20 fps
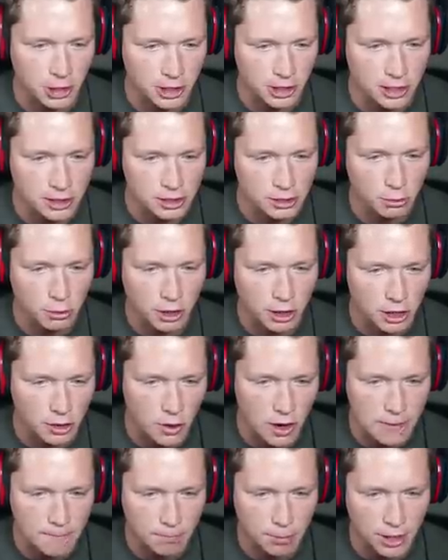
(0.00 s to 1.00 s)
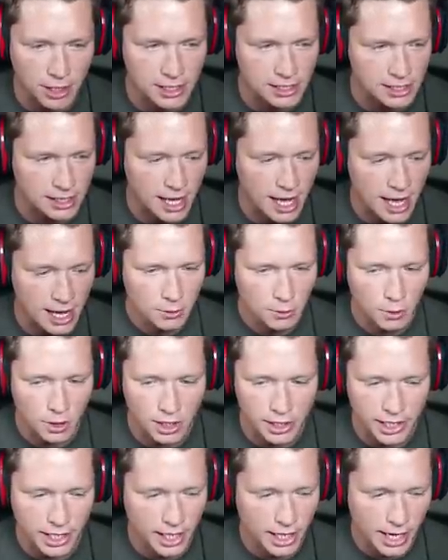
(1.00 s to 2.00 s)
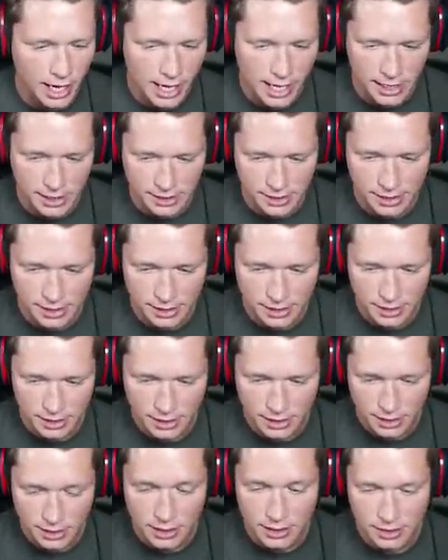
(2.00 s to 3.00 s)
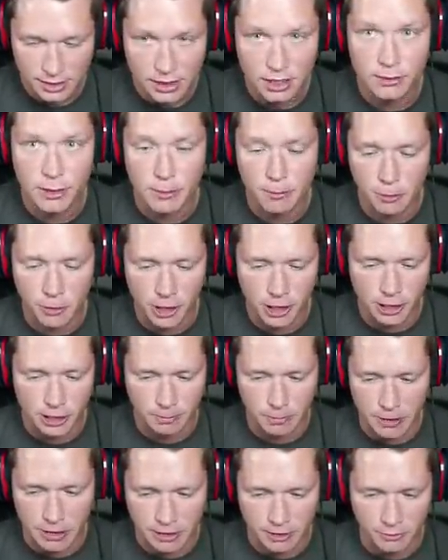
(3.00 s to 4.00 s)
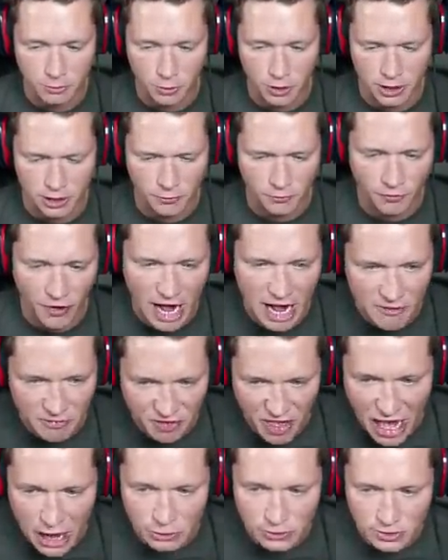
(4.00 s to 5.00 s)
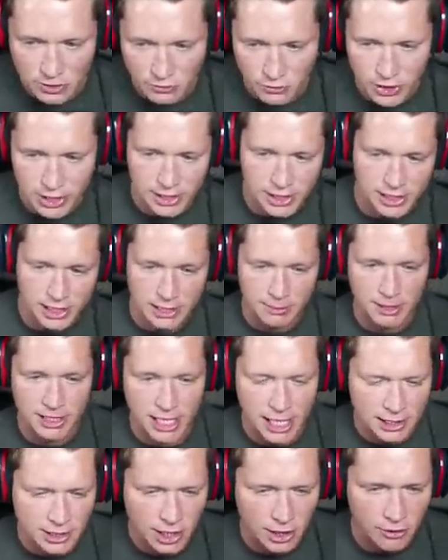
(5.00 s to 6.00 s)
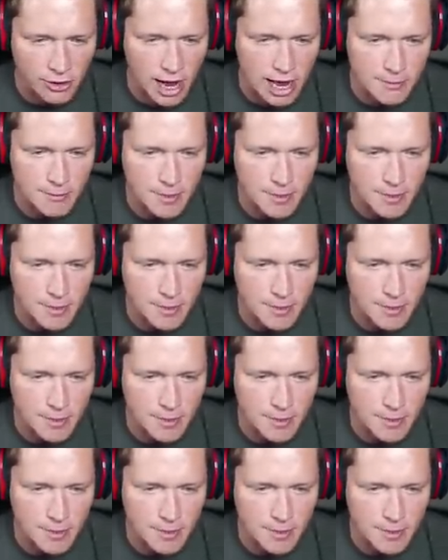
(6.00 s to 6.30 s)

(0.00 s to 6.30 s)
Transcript: good. So we're gonna go ahead and place that. We're gonna get inked. It's gonna be a pretty expensive one. It's 5,000 VC, but that's all right,